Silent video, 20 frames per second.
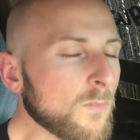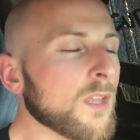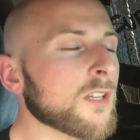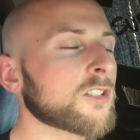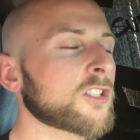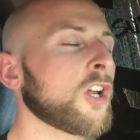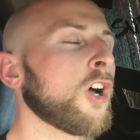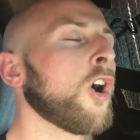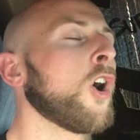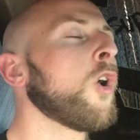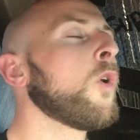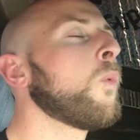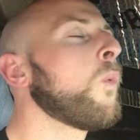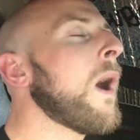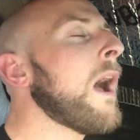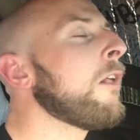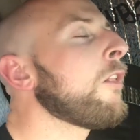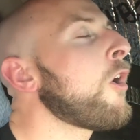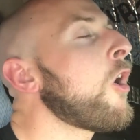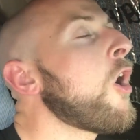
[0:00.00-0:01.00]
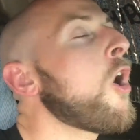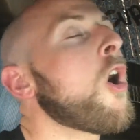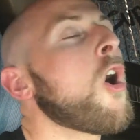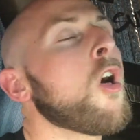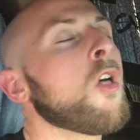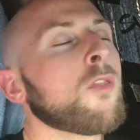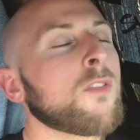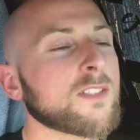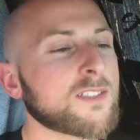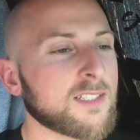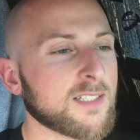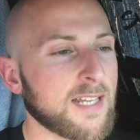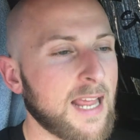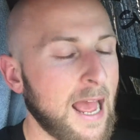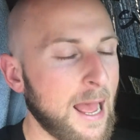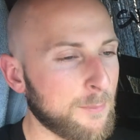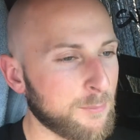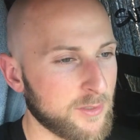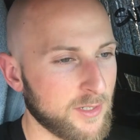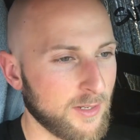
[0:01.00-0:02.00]
So while all this is
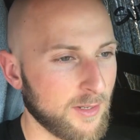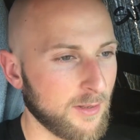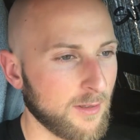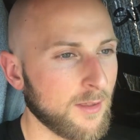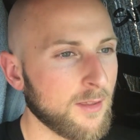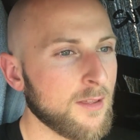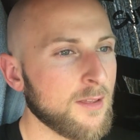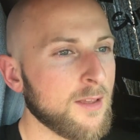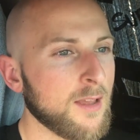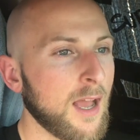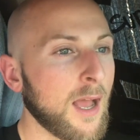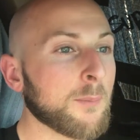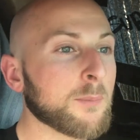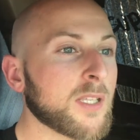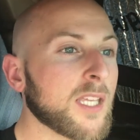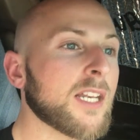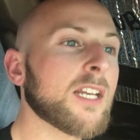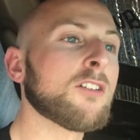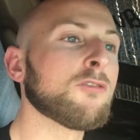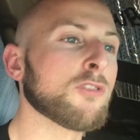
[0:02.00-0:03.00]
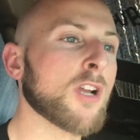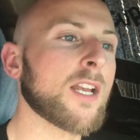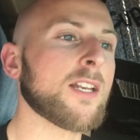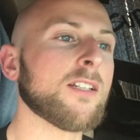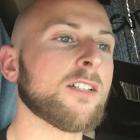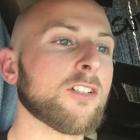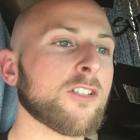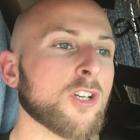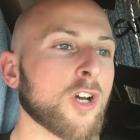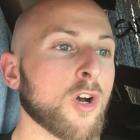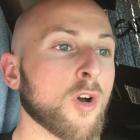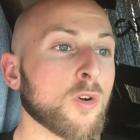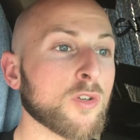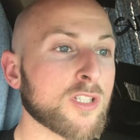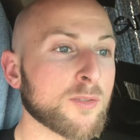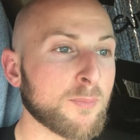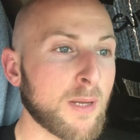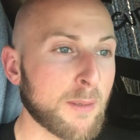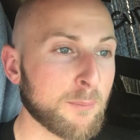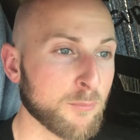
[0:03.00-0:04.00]
happening, I'm getting ready to go
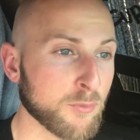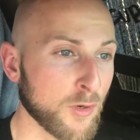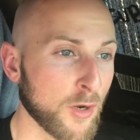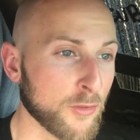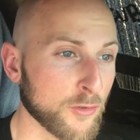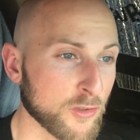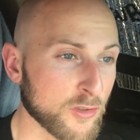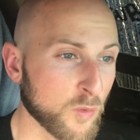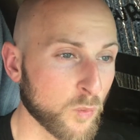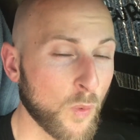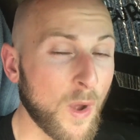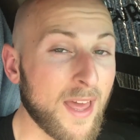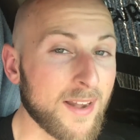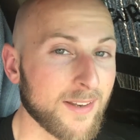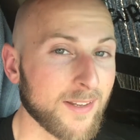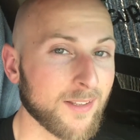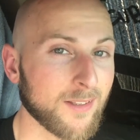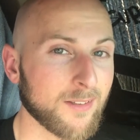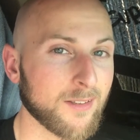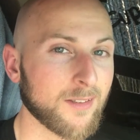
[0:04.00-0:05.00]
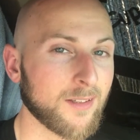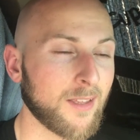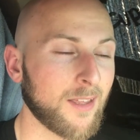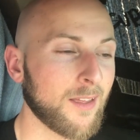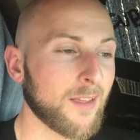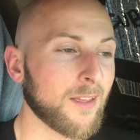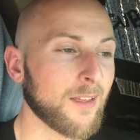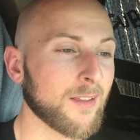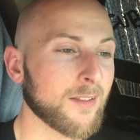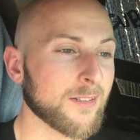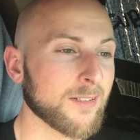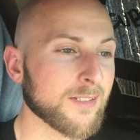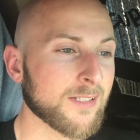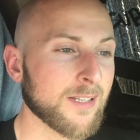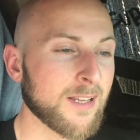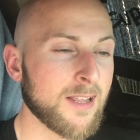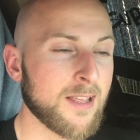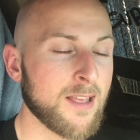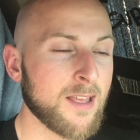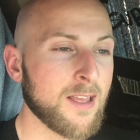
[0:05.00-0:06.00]
to my brother's wedding,
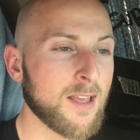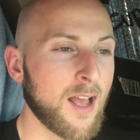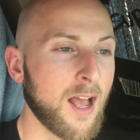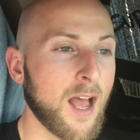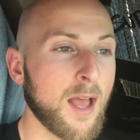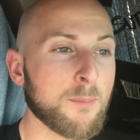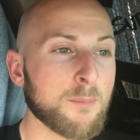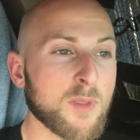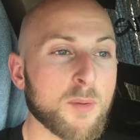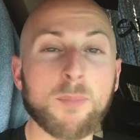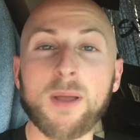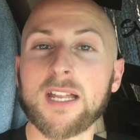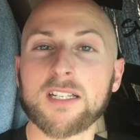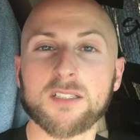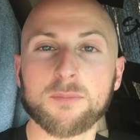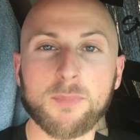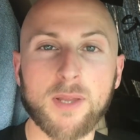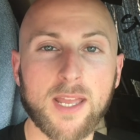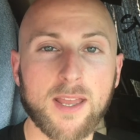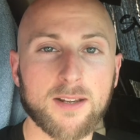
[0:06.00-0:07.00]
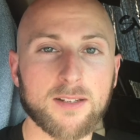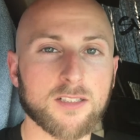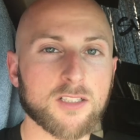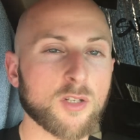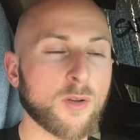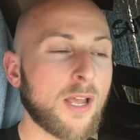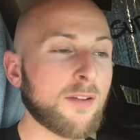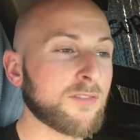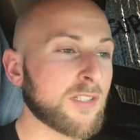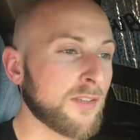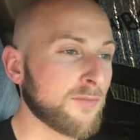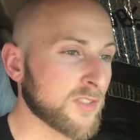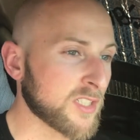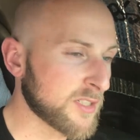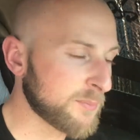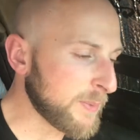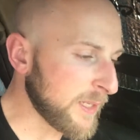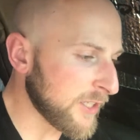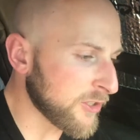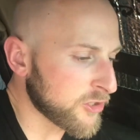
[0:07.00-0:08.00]
and I'm the best man, and so I have to give a
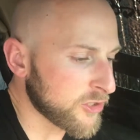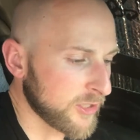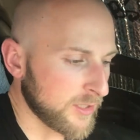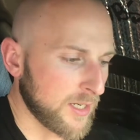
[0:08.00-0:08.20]
speech.